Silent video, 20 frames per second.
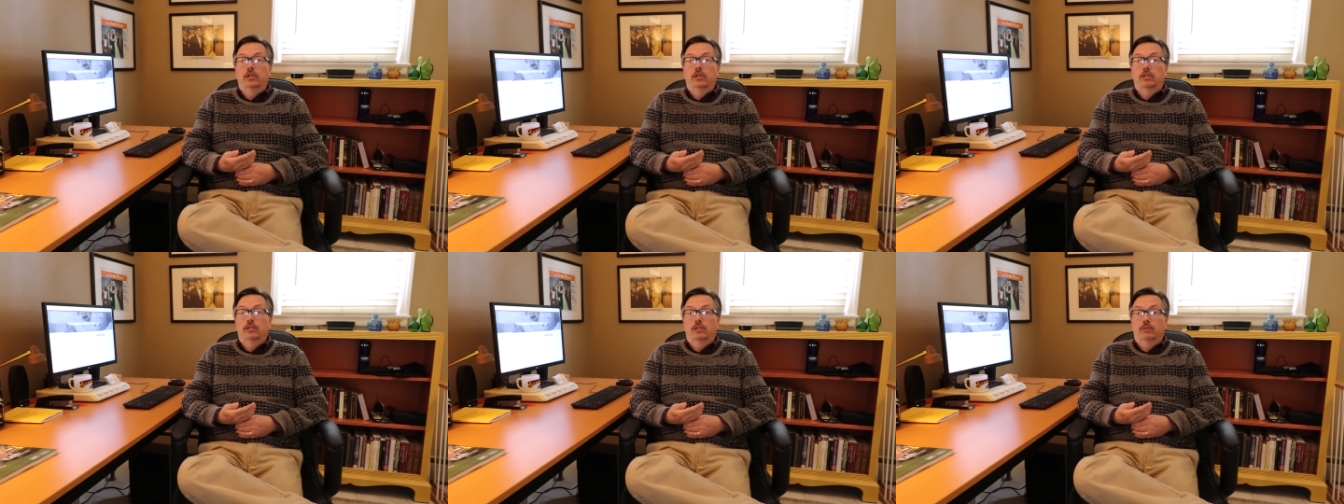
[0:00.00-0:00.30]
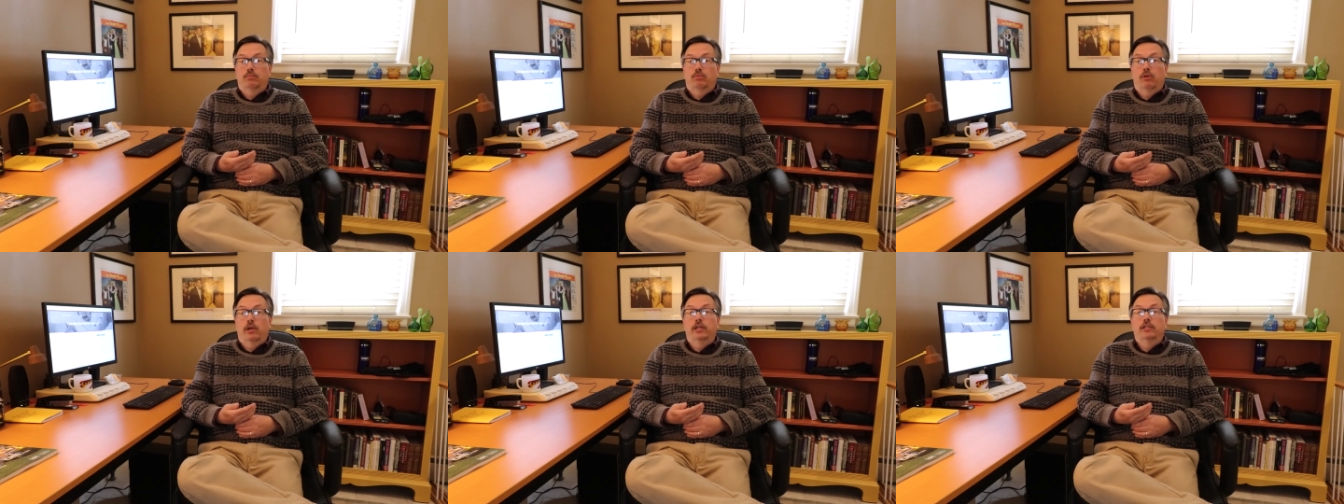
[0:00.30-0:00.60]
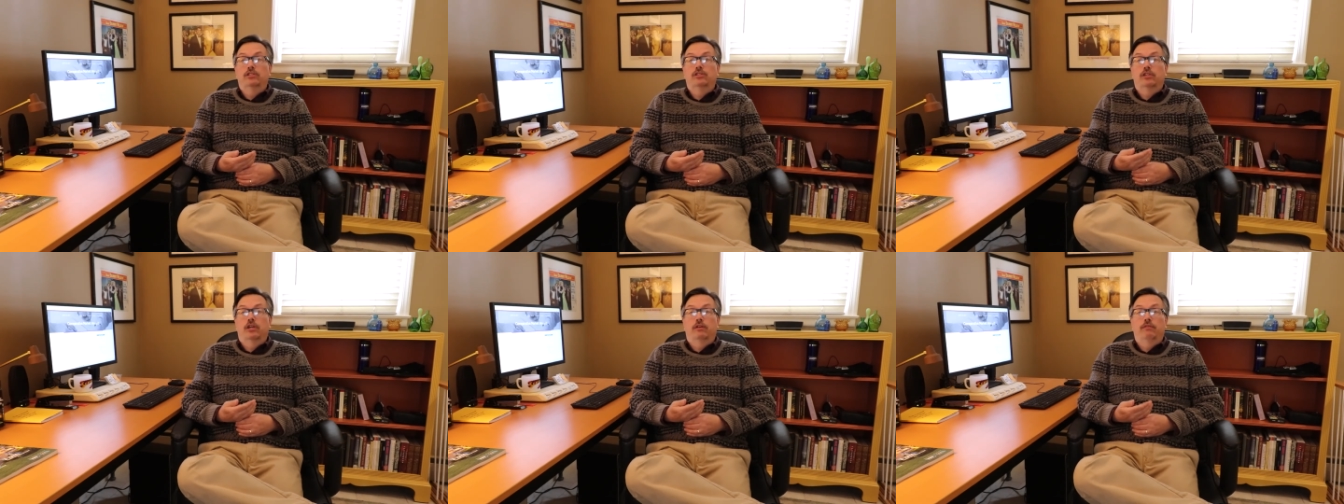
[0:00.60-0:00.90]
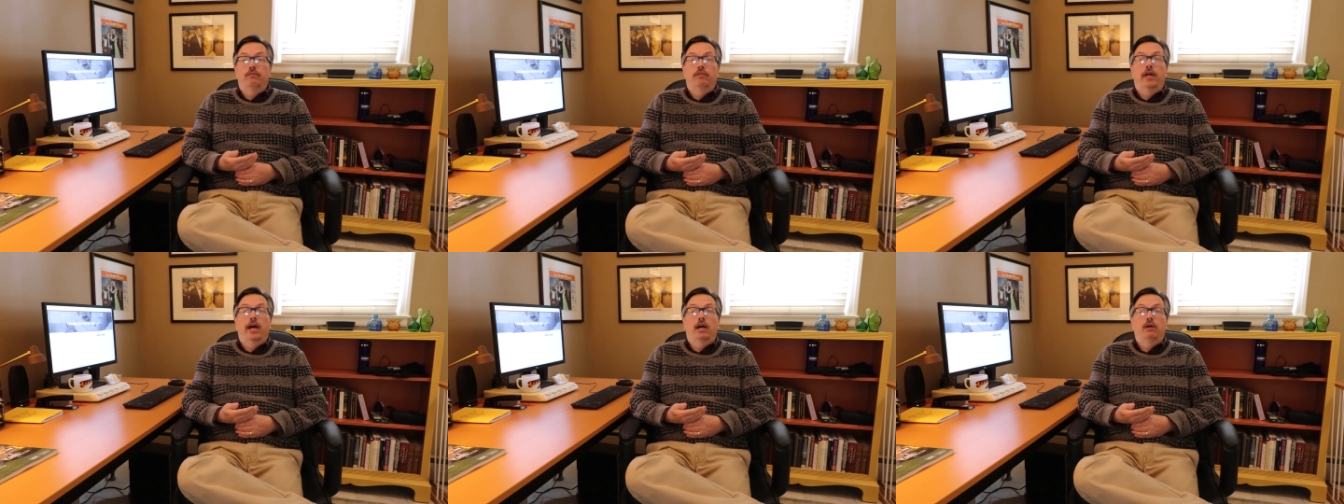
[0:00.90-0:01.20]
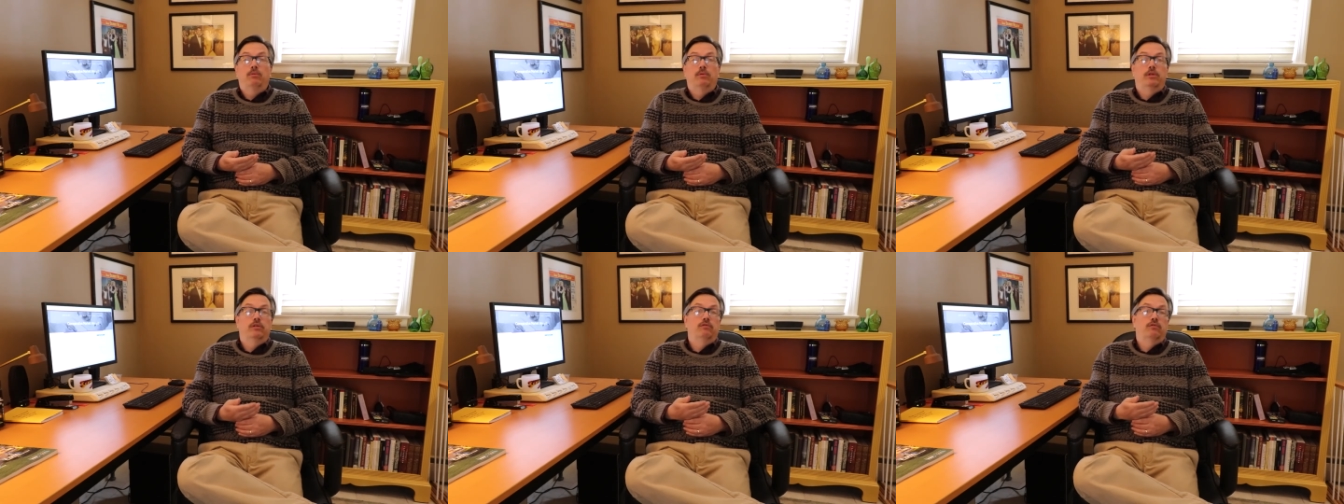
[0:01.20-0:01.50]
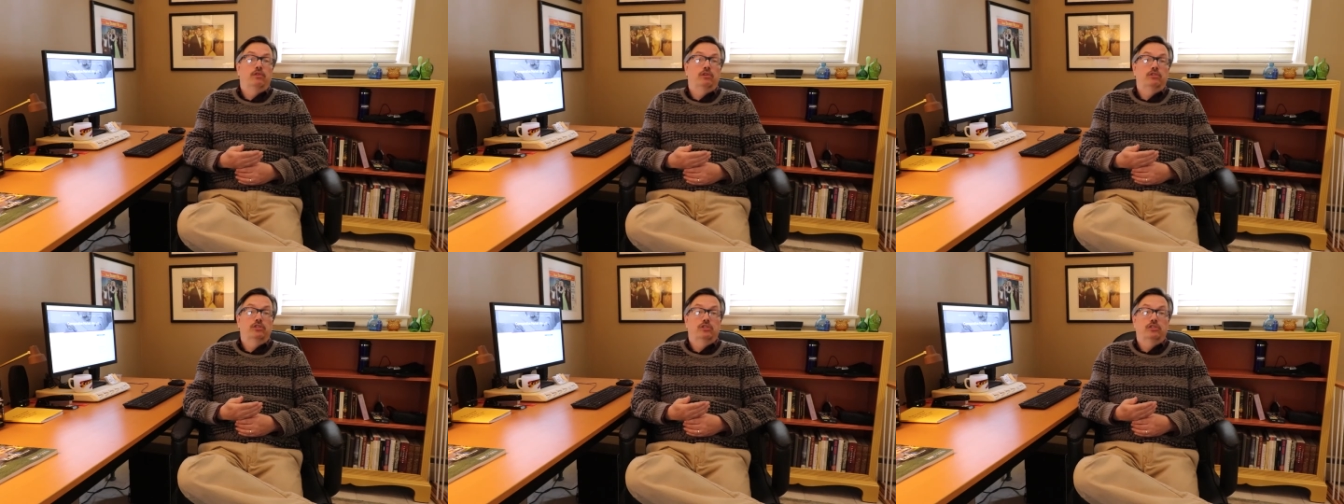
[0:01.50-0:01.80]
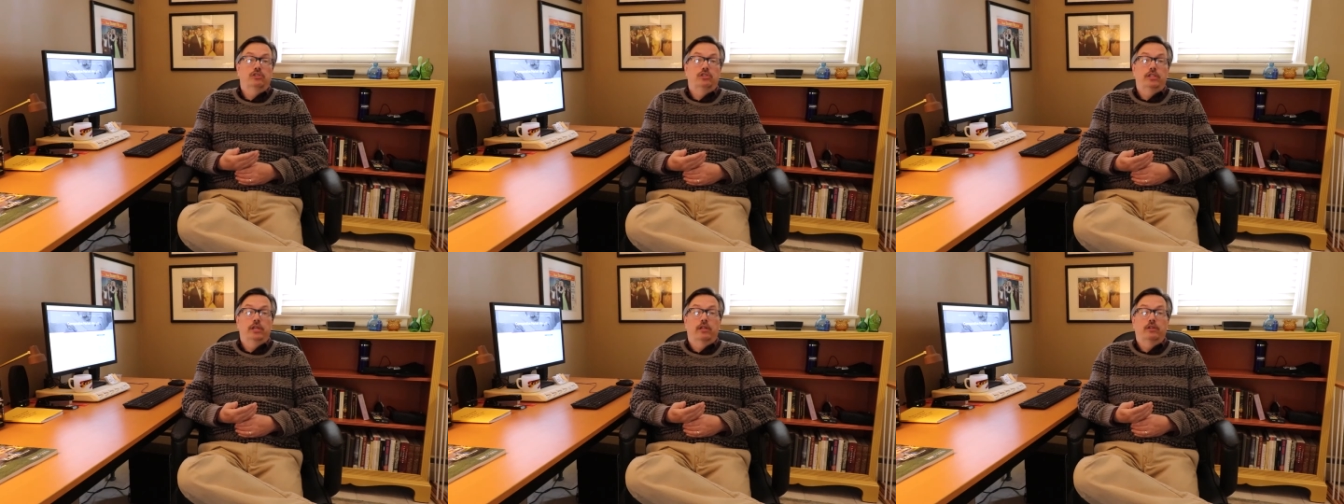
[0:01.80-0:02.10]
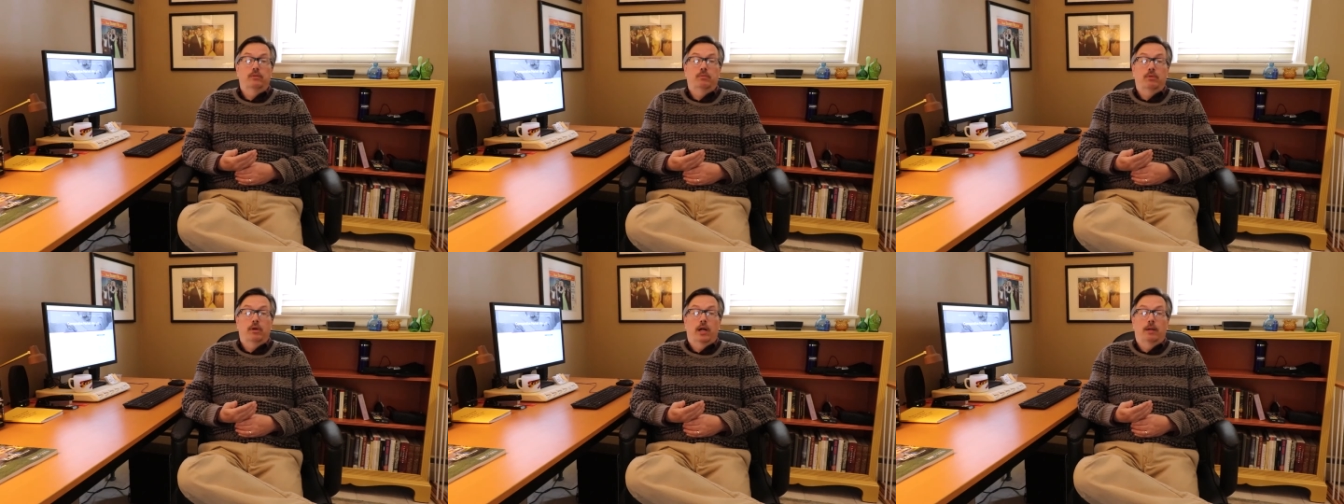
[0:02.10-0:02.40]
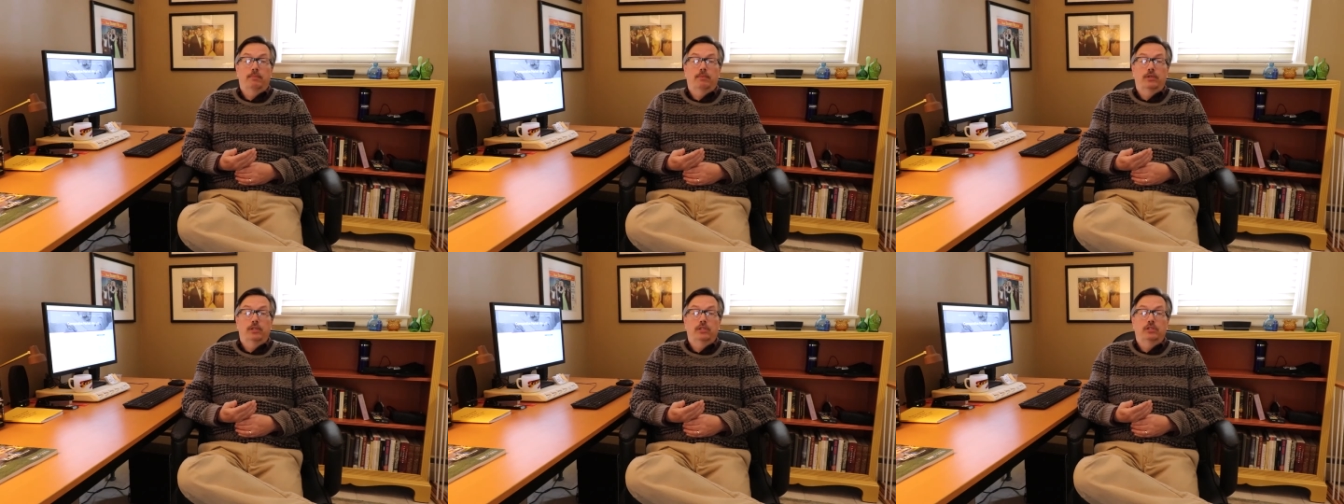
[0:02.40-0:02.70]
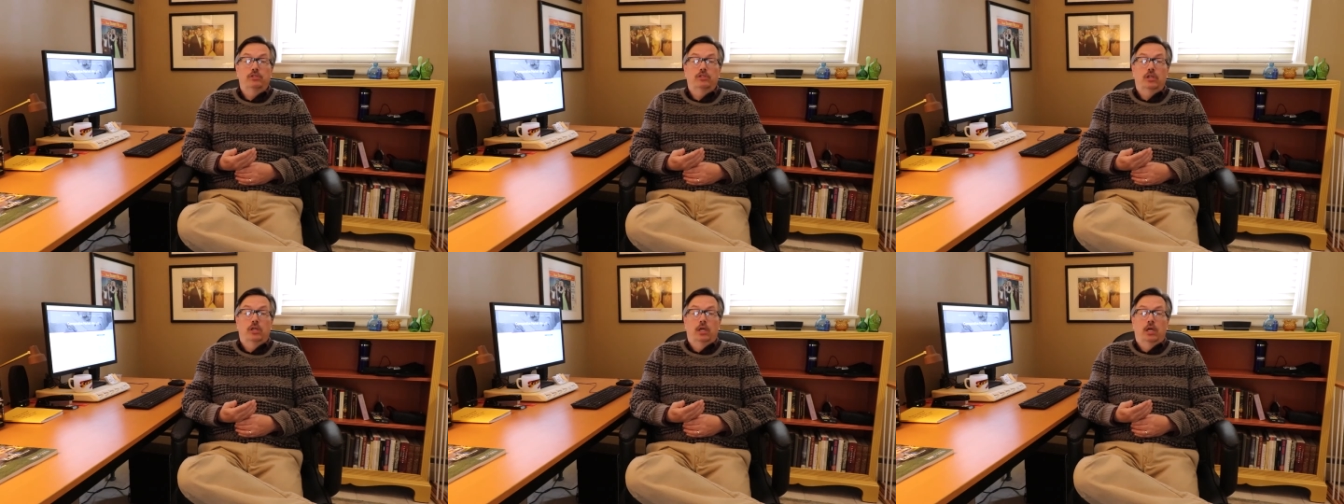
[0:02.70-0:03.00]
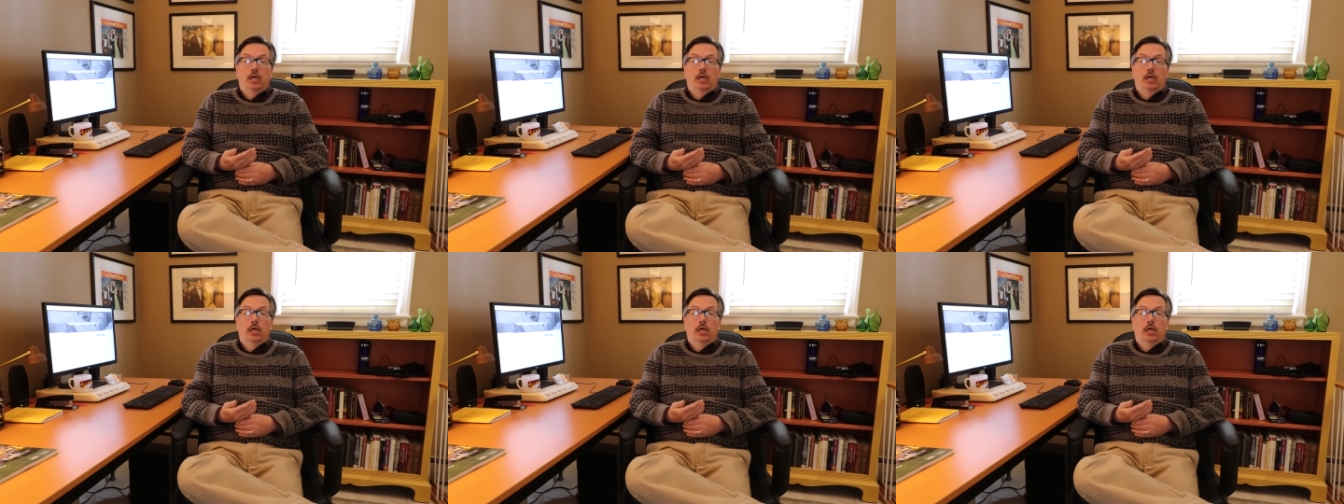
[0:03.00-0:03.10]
the price of that one versus the other properties.